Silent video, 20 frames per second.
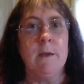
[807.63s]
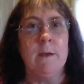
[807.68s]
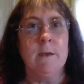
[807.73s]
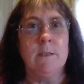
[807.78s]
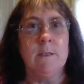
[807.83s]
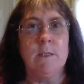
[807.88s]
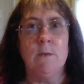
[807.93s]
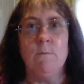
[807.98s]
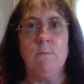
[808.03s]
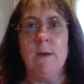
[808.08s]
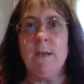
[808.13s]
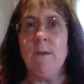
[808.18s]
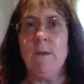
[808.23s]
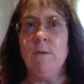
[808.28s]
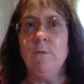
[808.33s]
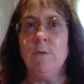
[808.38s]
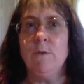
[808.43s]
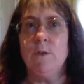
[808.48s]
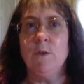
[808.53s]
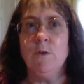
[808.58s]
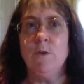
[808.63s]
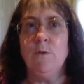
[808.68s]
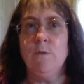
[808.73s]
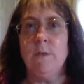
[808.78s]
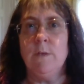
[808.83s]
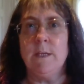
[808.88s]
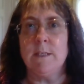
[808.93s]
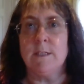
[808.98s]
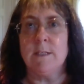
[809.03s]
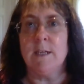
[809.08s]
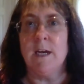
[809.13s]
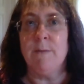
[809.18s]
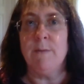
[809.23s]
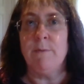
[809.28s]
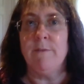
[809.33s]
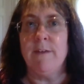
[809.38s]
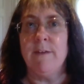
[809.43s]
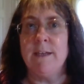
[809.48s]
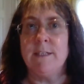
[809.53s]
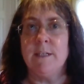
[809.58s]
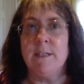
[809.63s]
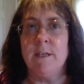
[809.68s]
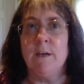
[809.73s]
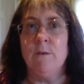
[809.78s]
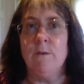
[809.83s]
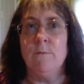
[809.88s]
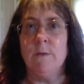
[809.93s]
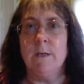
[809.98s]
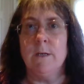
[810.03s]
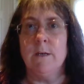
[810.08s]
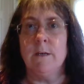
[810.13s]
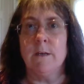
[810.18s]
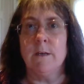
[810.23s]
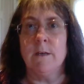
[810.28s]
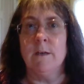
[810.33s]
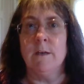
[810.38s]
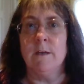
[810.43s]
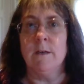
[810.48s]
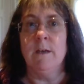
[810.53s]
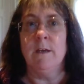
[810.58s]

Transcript: So when you do this type of SEO work,